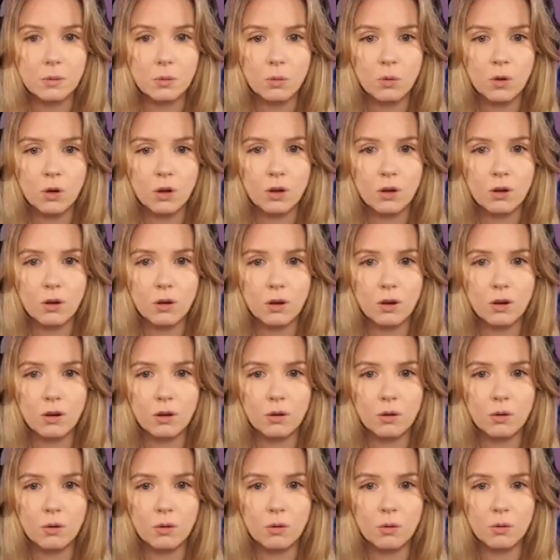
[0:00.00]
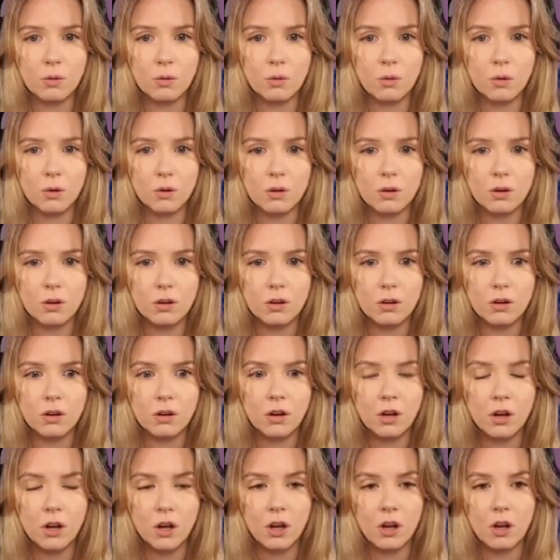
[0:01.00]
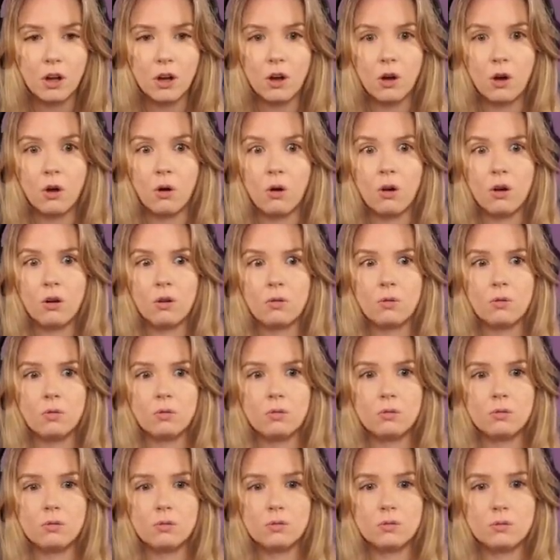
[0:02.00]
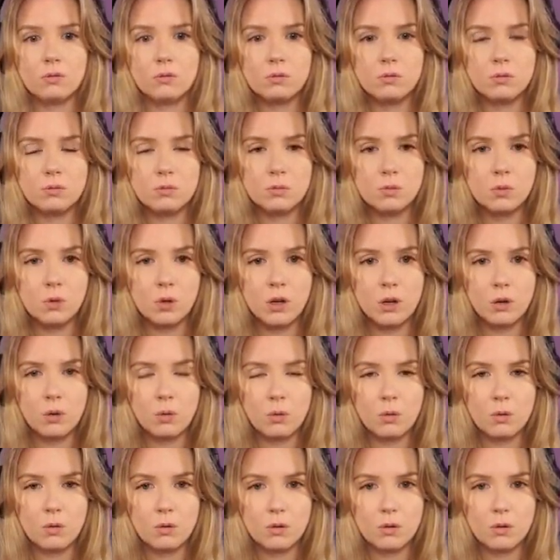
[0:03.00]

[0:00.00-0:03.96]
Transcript: Whoa. Oh. Whoa.